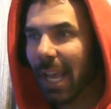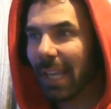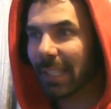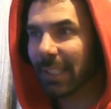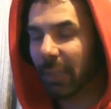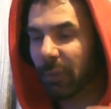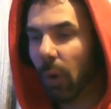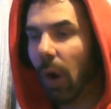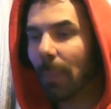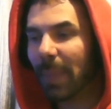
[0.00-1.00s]
is, if
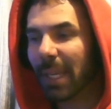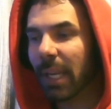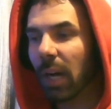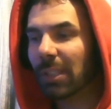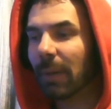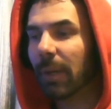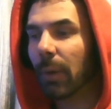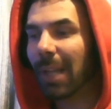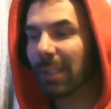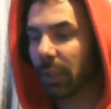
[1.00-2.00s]
you're a beginner or someone who
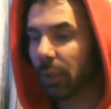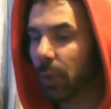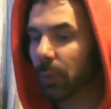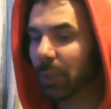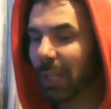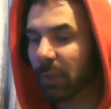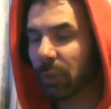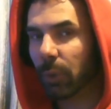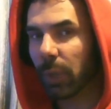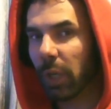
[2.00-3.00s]
hasn't used F L
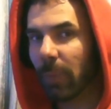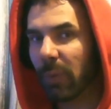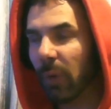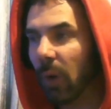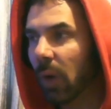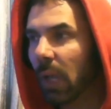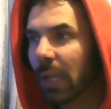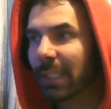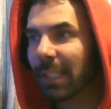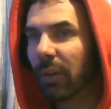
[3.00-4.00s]
Studio before,
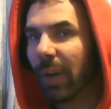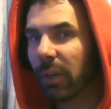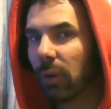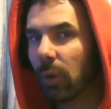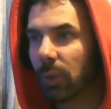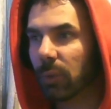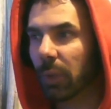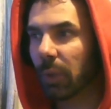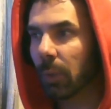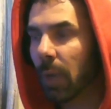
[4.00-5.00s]
this is a great course
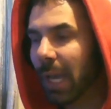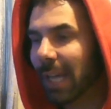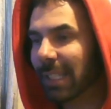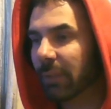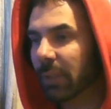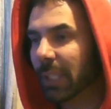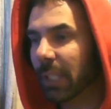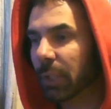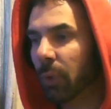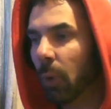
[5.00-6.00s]
for you, as it will
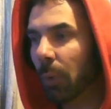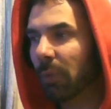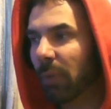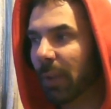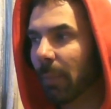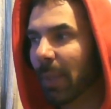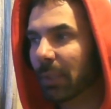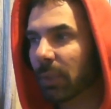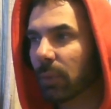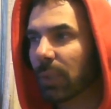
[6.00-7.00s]
teach you all the
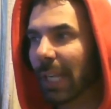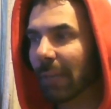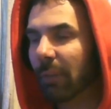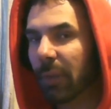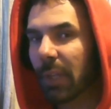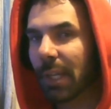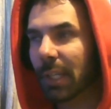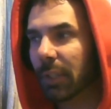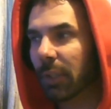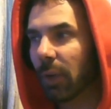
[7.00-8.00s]
fundamentals and everything you
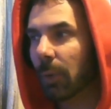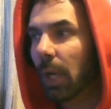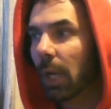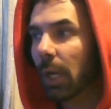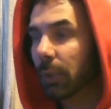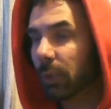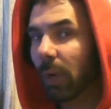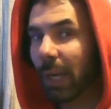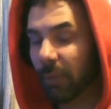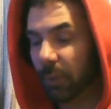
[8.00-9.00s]
need to know to
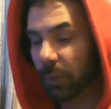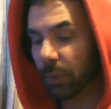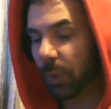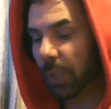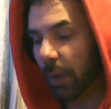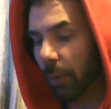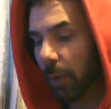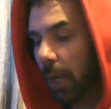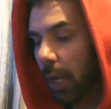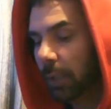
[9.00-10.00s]
run F L Studio.
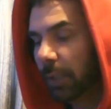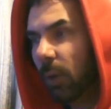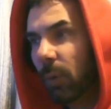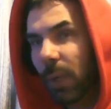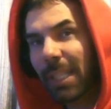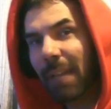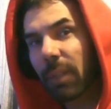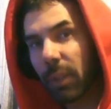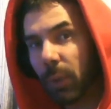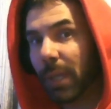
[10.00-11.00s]
So let's have
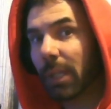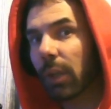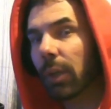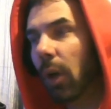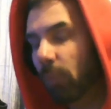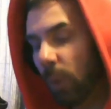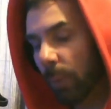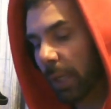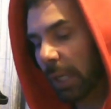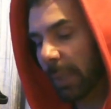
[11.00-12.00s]
a quick look on what
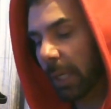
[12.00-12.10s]
we're going to be